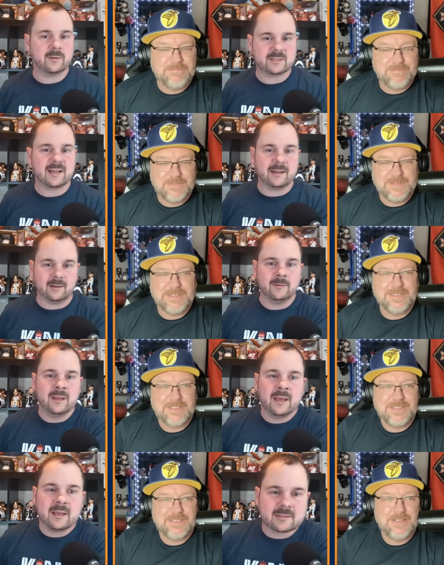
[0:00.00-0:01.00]
Speaker 1: go and sign you.
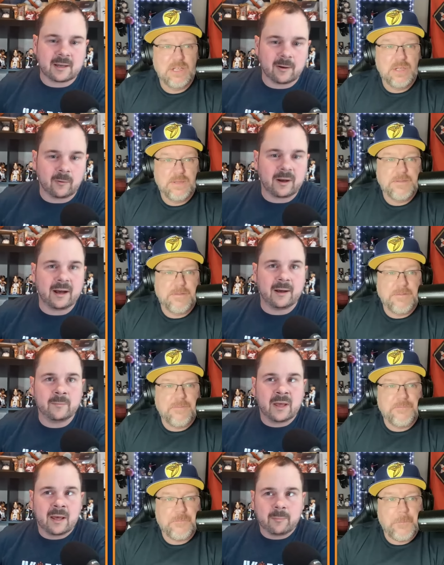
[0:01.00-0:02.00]
So, um,
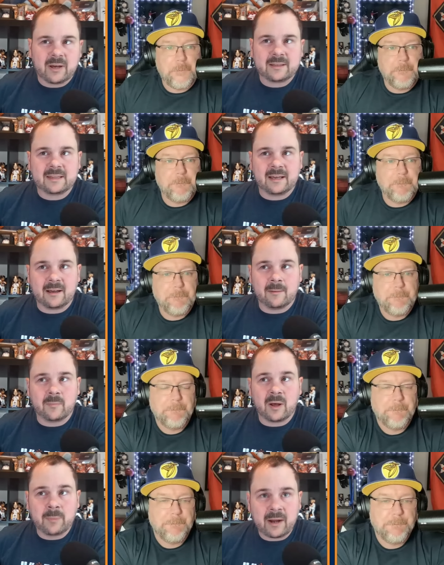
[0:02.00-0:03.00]
but um,
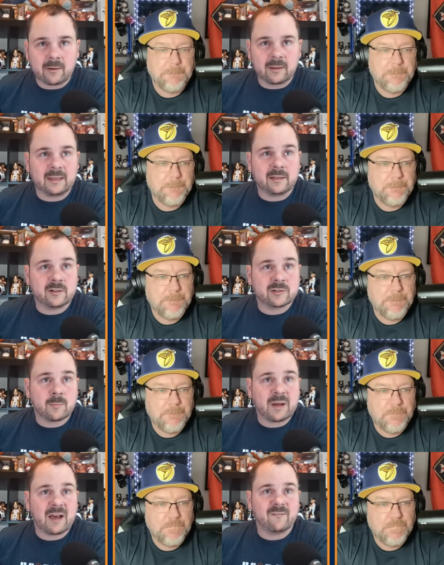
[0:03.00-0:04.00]
apparently there's
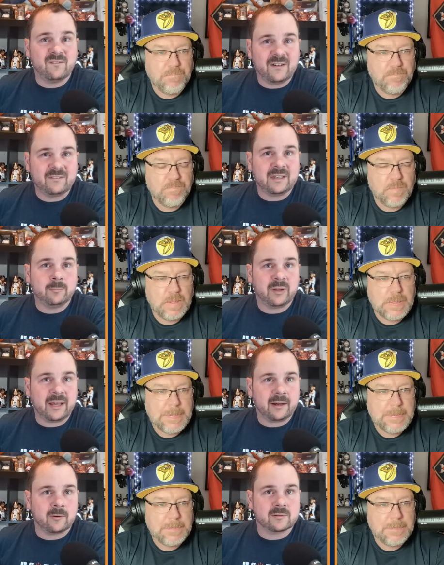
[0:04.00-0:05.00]
about 50
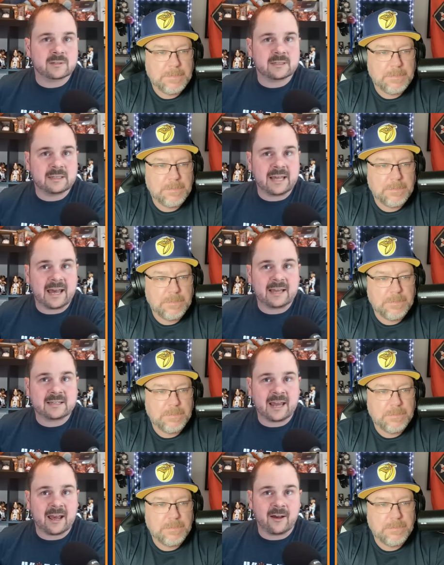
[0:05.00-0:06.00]
players that
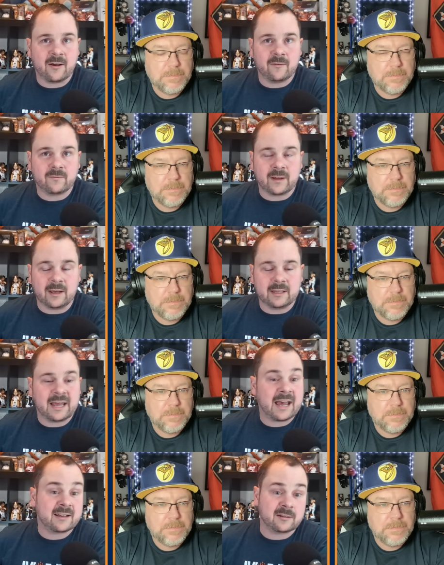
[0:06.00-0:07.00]
have uh,
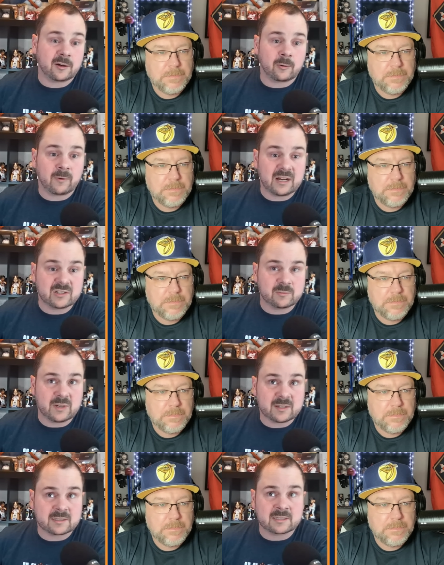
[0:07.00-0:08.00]
had their
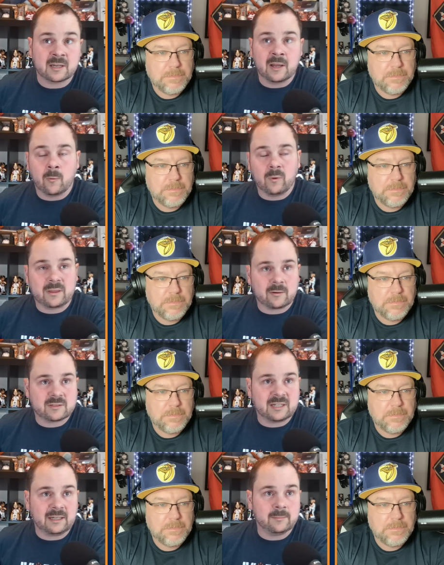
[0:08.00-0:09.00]
arrangements with their
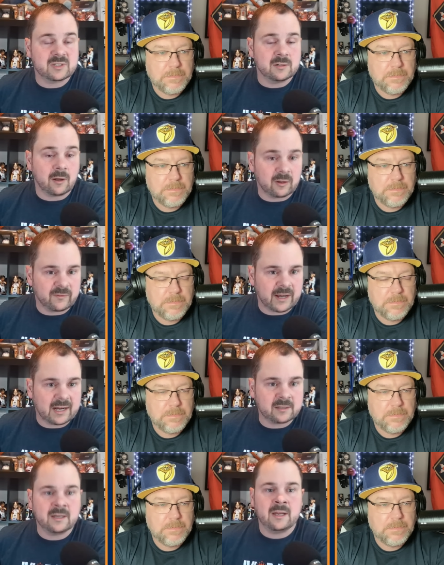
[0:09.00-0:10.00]
teams
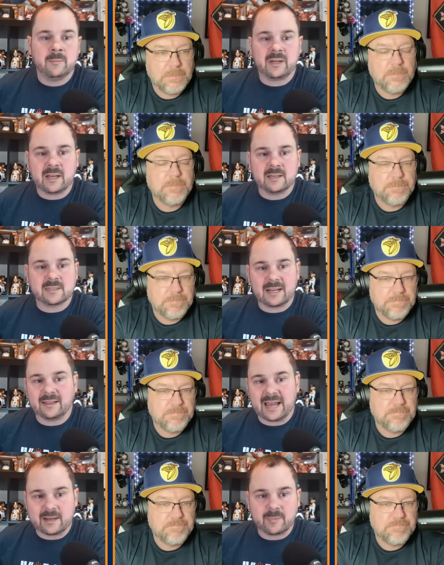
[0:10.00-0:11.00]
nullified because
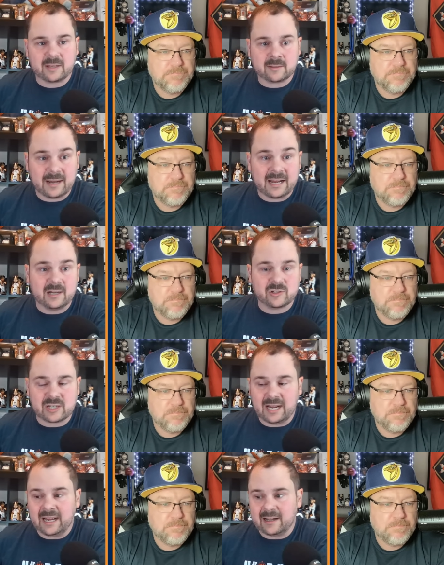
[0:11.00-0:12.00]
they lied about their
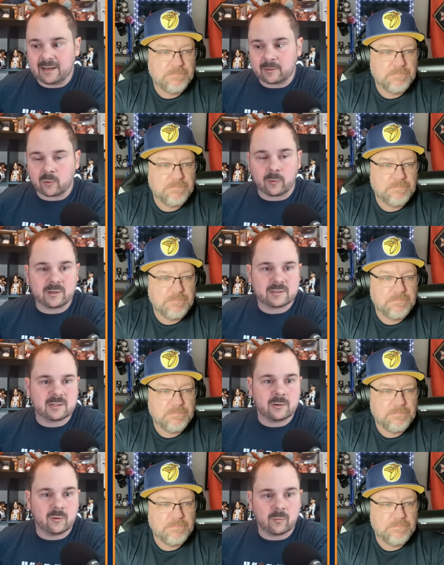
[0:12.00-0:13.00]
age. And according
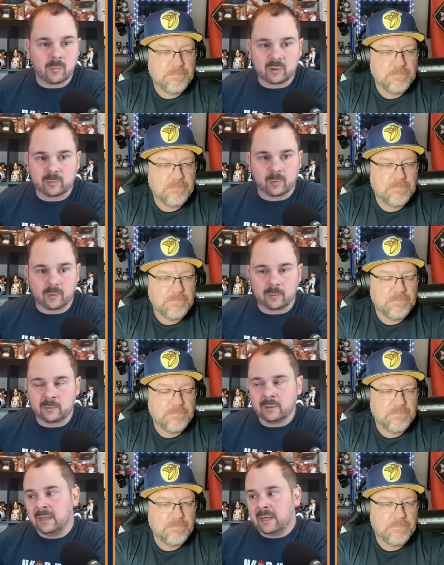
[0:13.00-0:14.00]
to
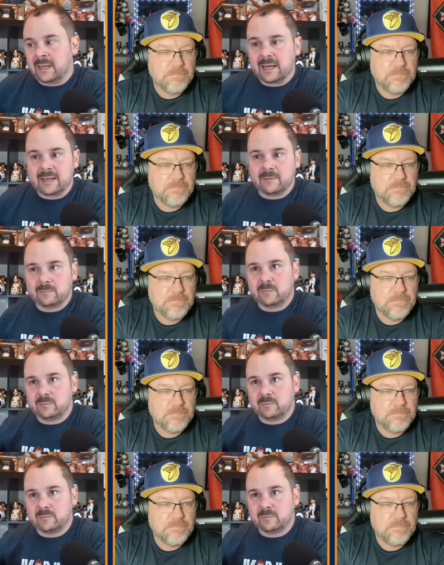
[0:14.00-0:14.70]
multiple uh,